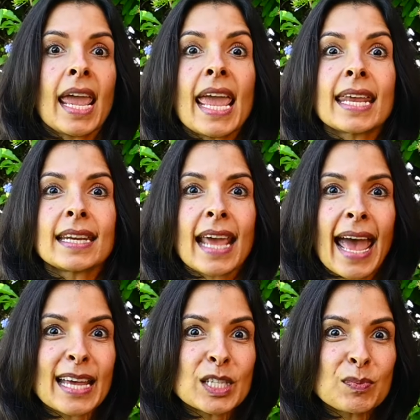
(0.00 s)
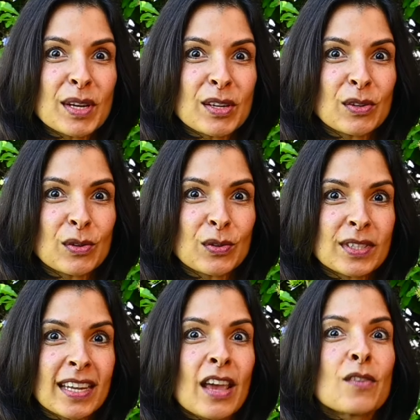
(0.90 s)
And it has been
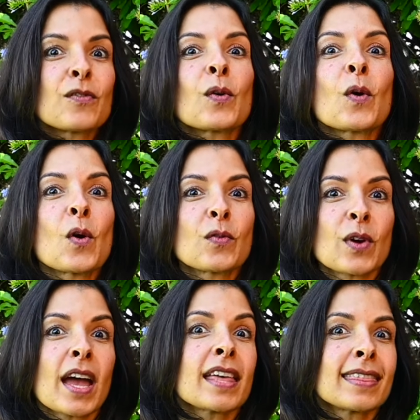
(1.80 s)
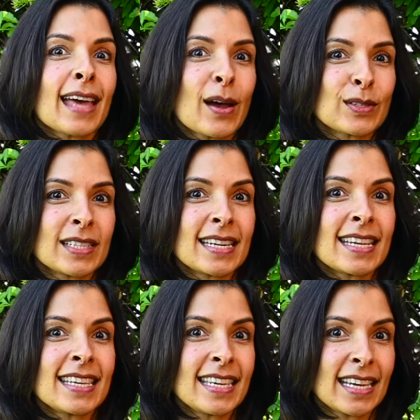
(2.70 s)
used for over 1,000
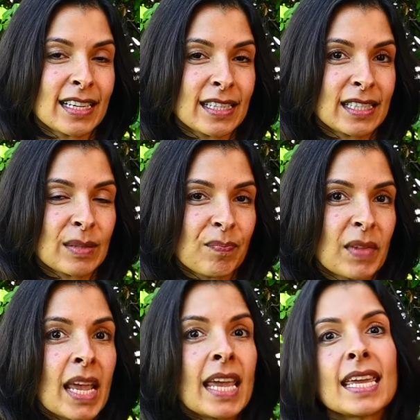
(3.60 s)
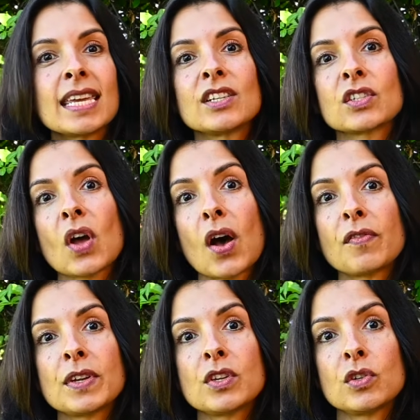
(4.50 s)
years. It is
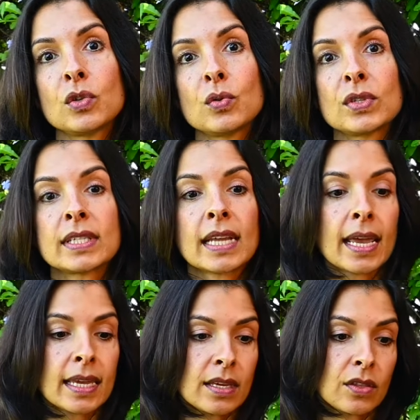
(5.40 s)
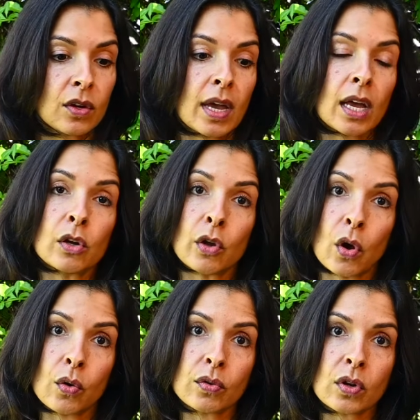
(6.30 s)
often used either
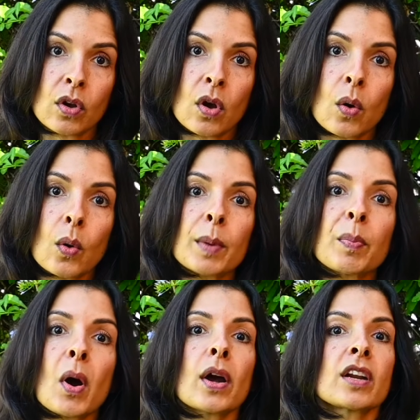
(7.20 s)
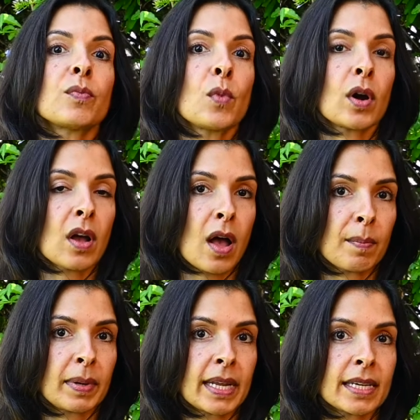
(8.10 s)
alone or part of more
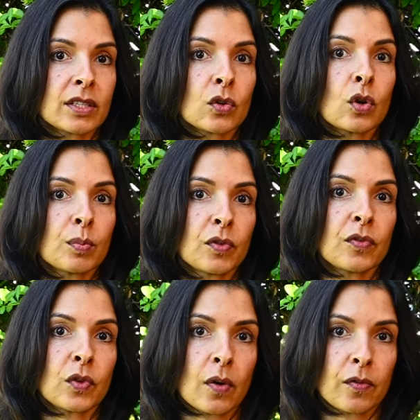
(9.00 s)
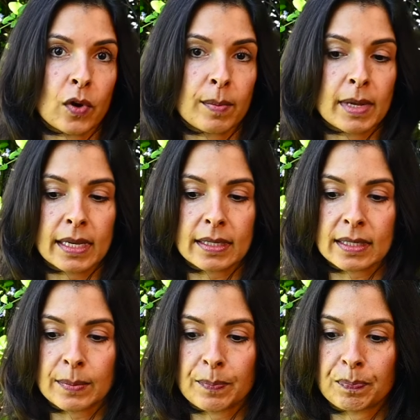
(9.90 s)
complex herbal formulas.